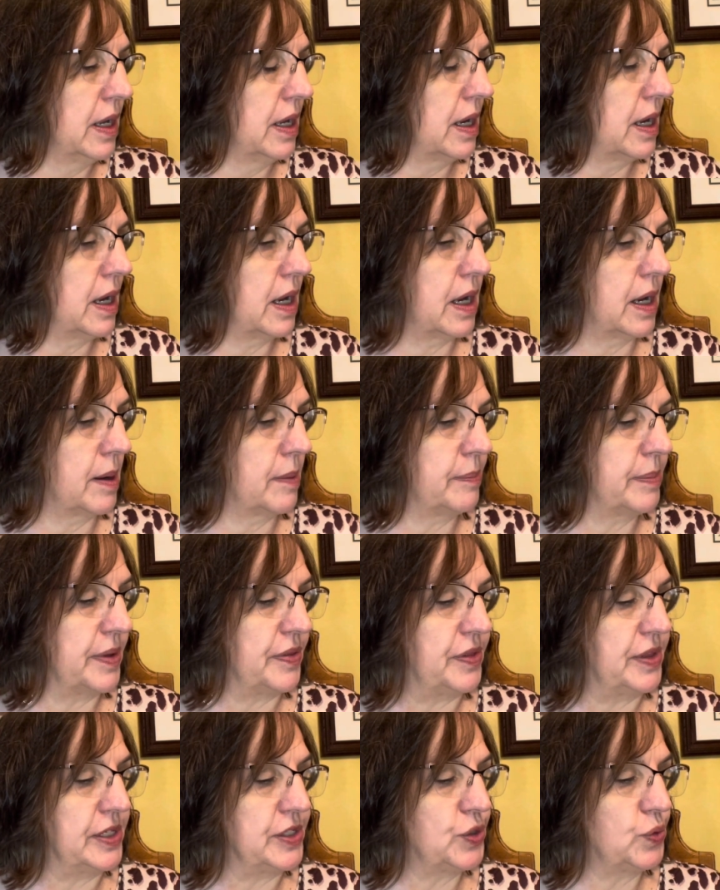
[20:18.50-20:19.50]
But
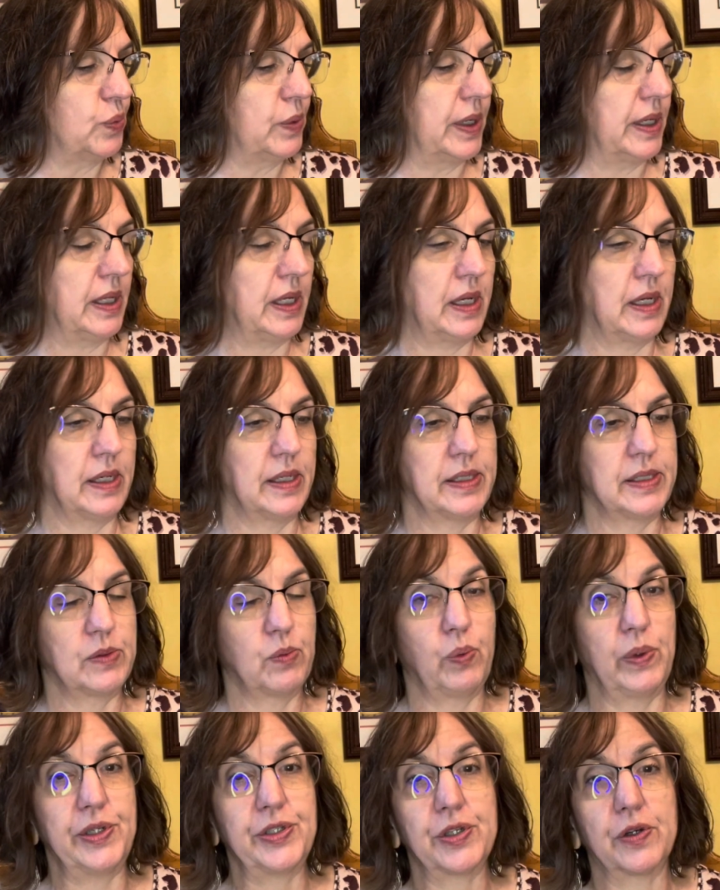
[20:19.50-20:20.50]
this one is
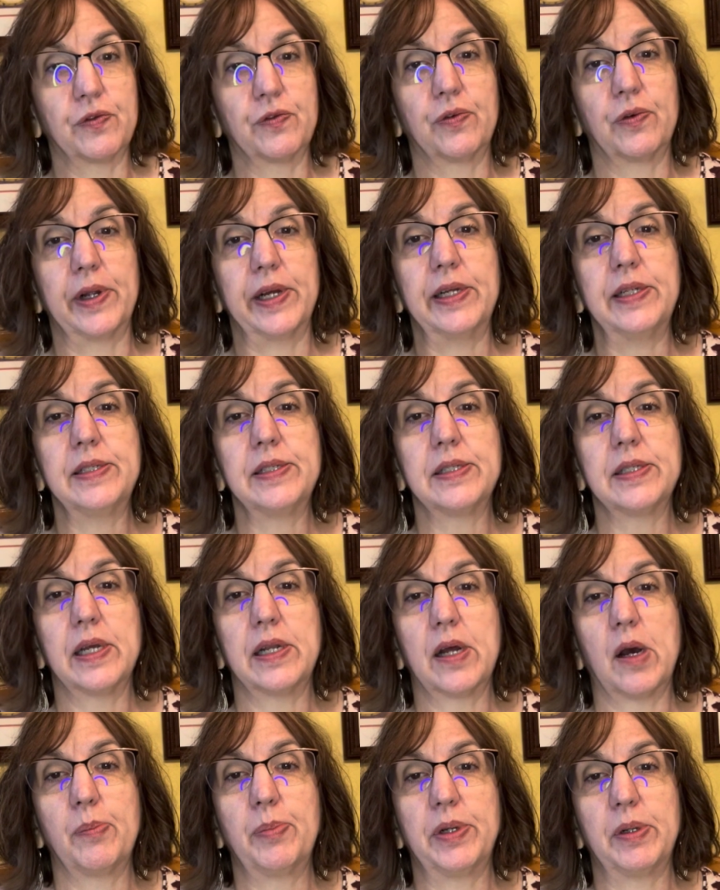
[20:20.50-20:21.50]
Winter Friends, and
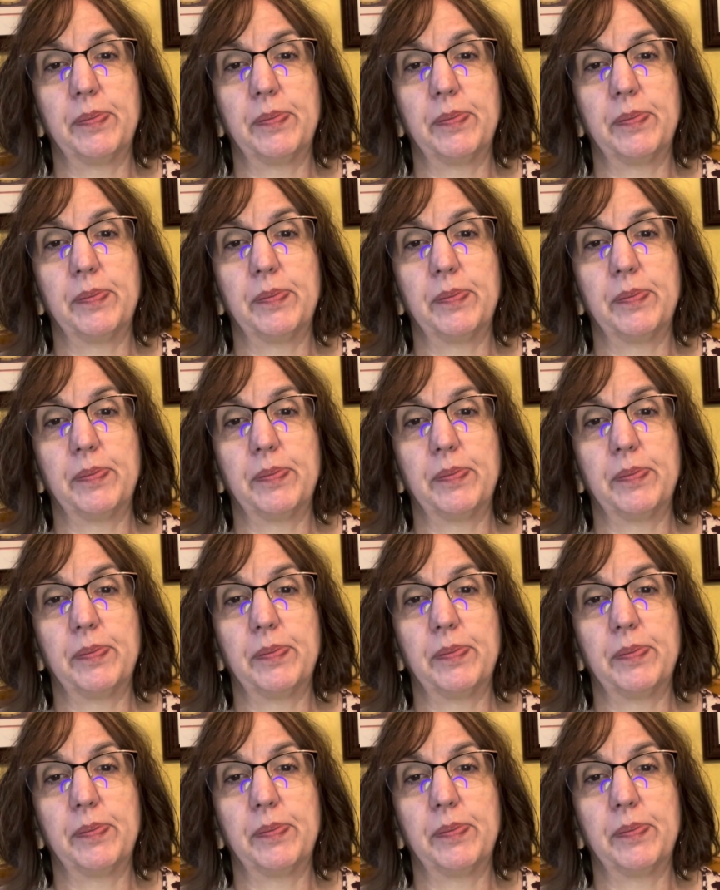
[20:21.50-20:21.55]
I'll put a